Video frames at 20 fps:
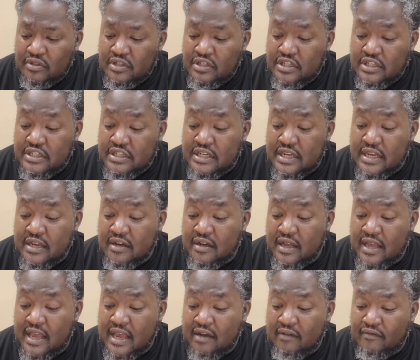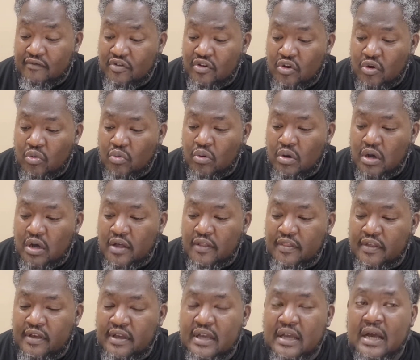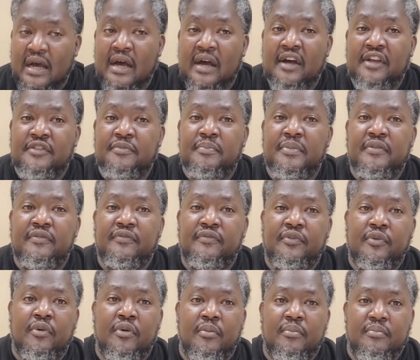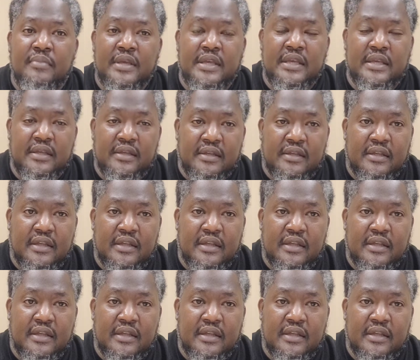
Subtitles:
shalt have no other gods before me.